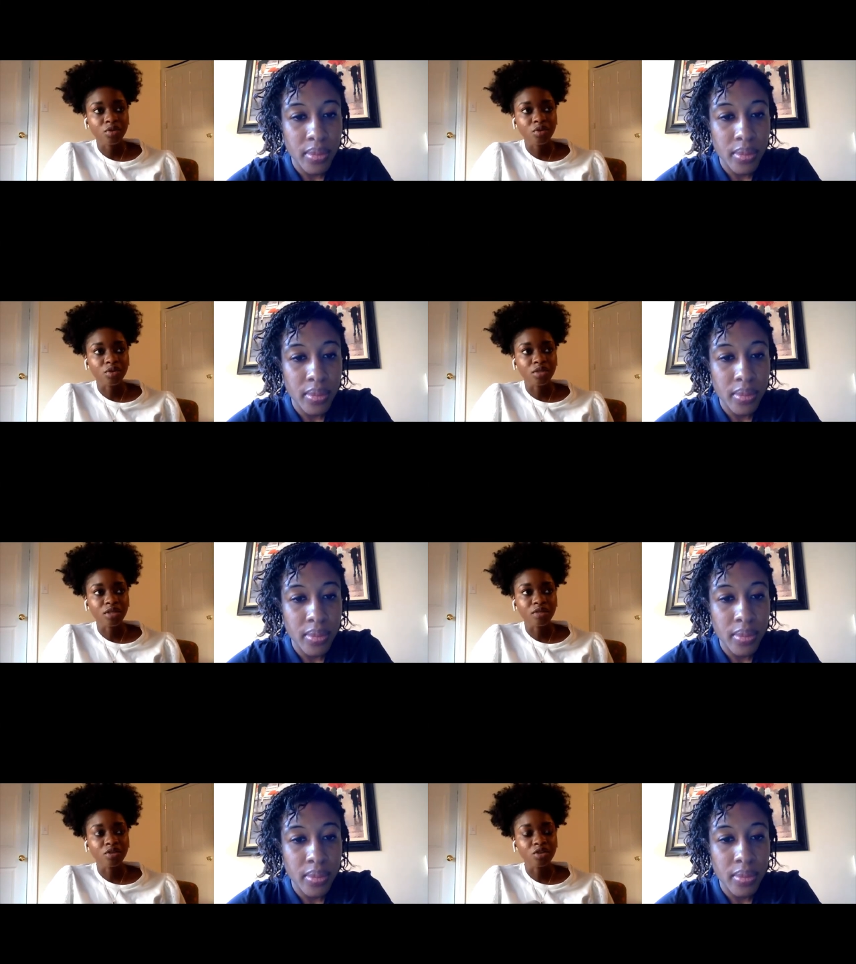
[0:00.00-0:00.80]
Speaker 1: So
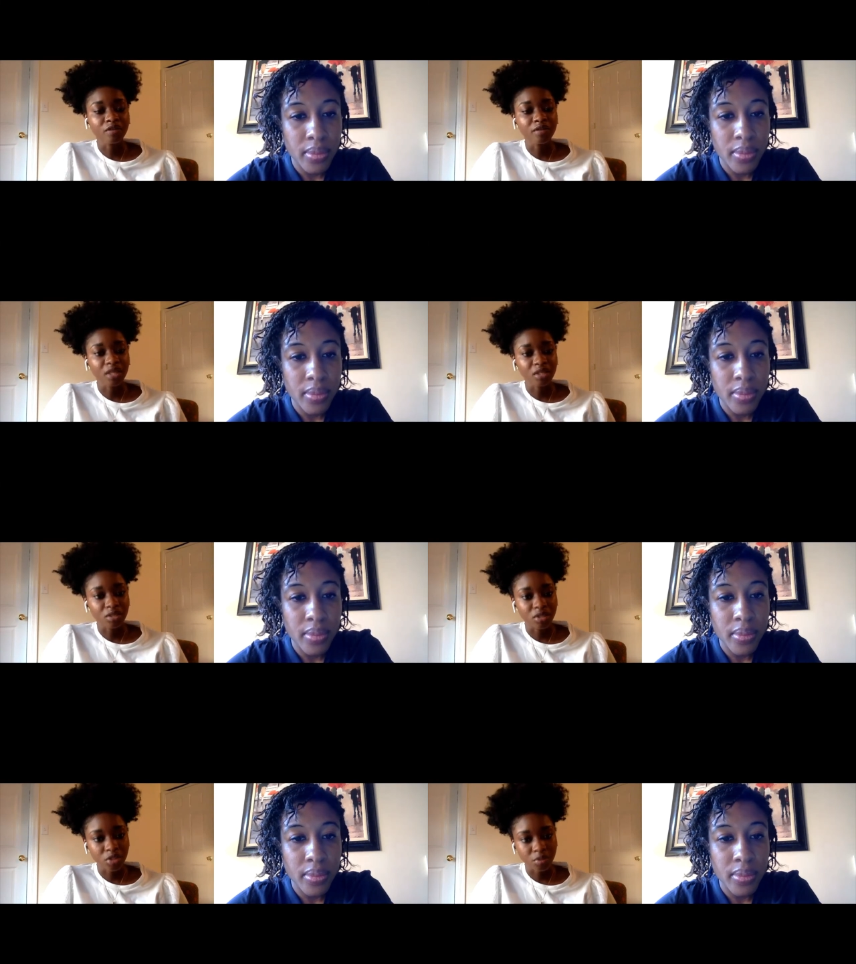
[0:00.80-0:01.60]
they resolve
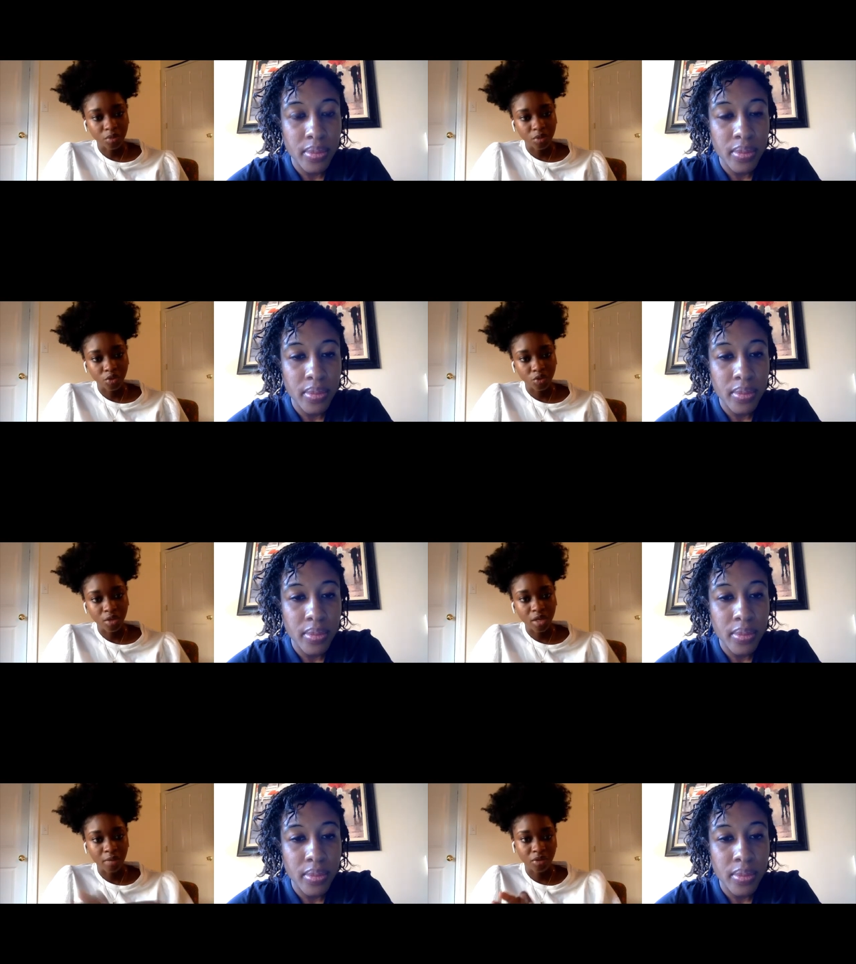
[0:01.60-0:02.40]
that dispute
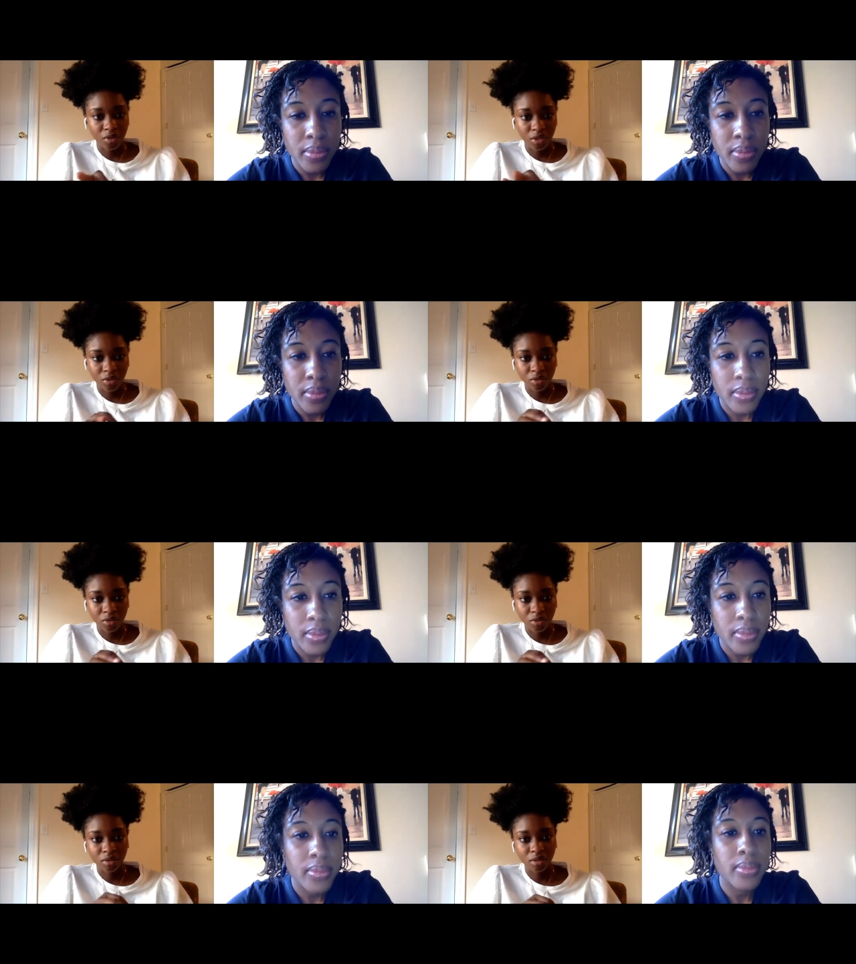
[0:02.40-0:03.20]
through
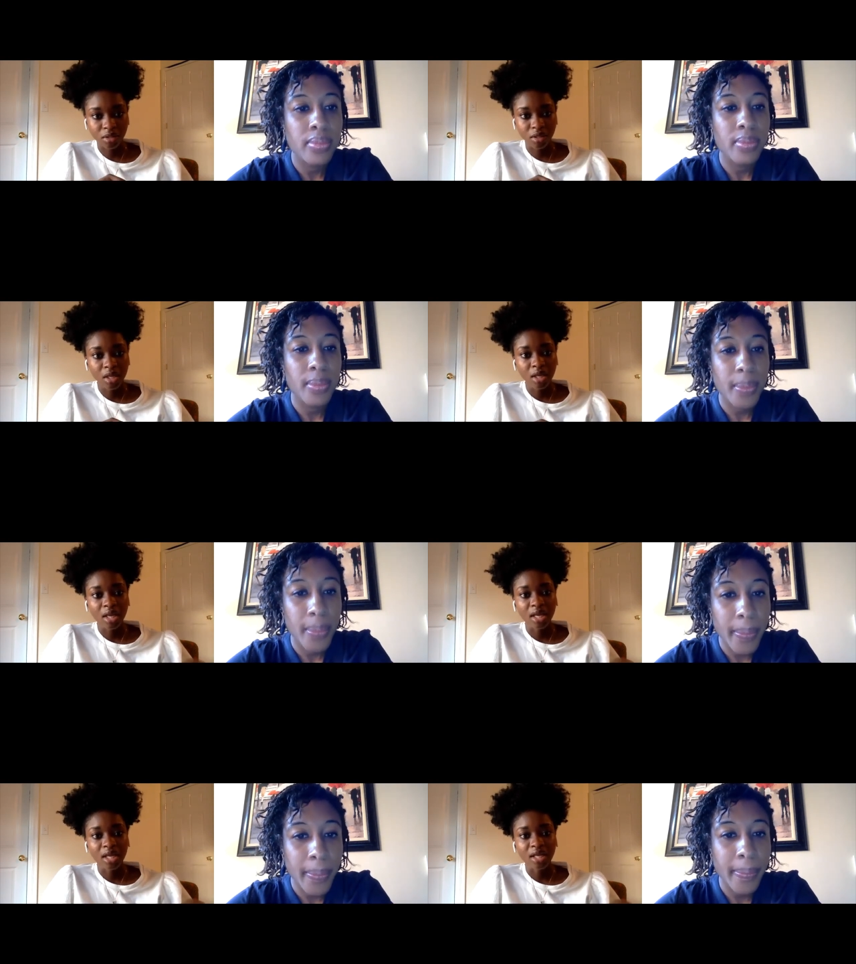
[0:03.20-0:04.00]
arbitrators,
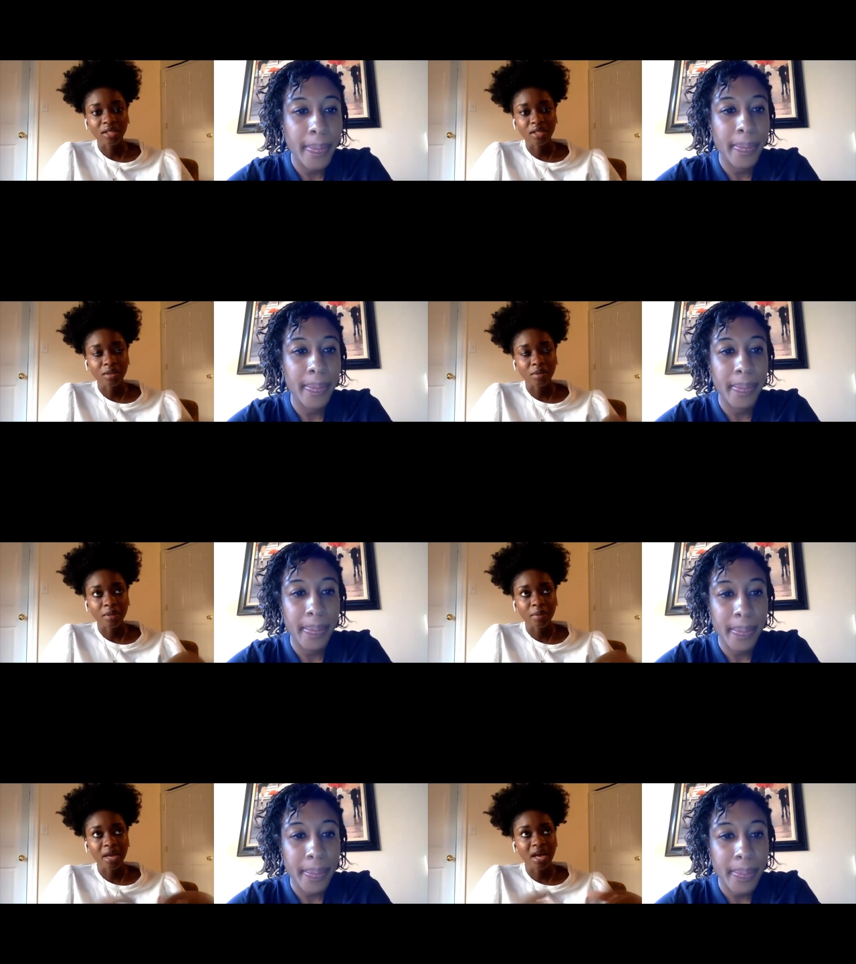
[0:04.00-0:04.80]
and they
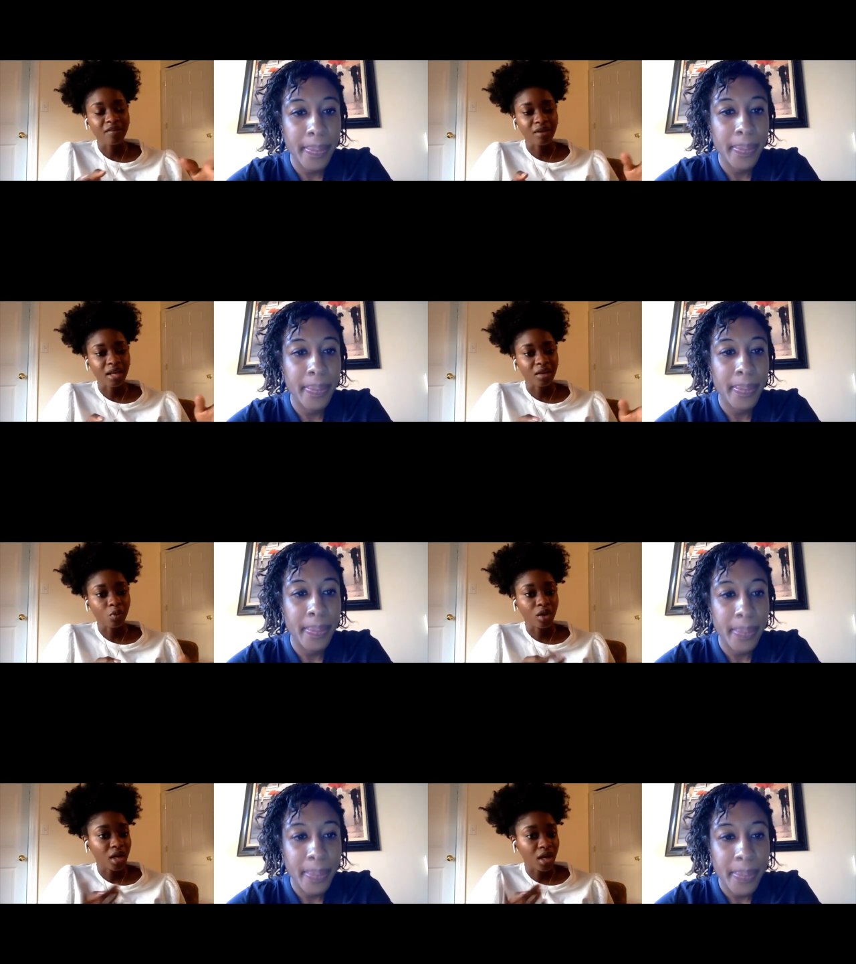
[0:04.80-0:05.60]
may have like
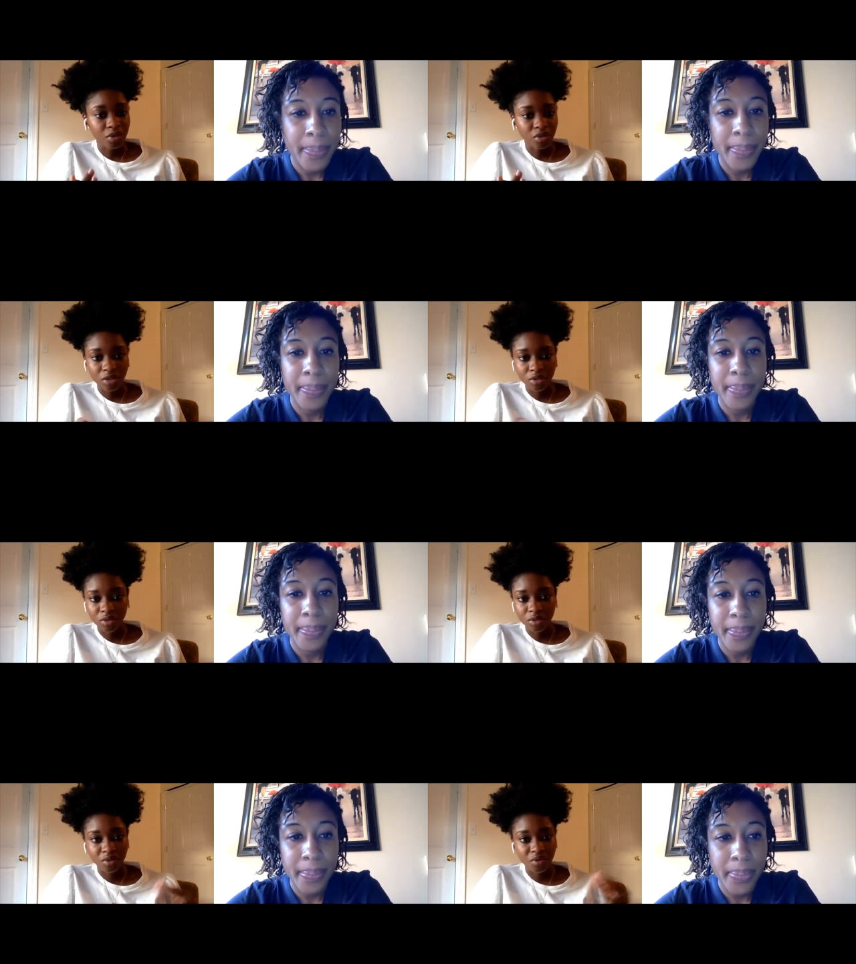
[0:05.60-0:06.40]
one
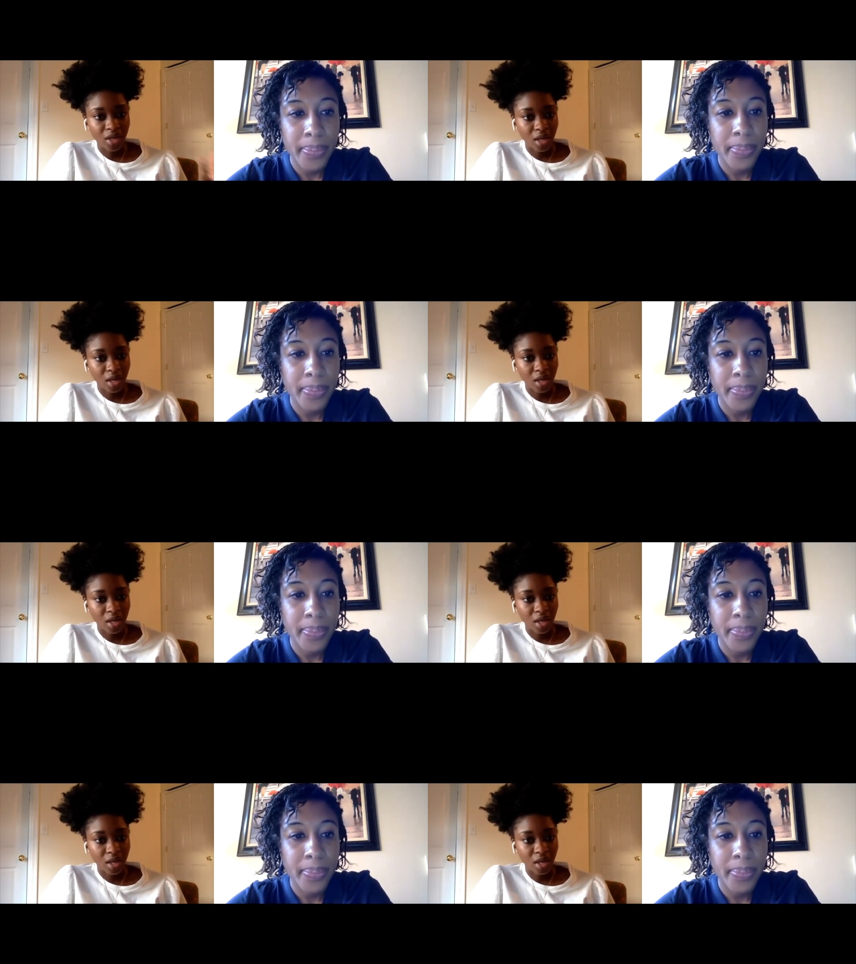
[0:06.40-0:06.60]
arbitrator, three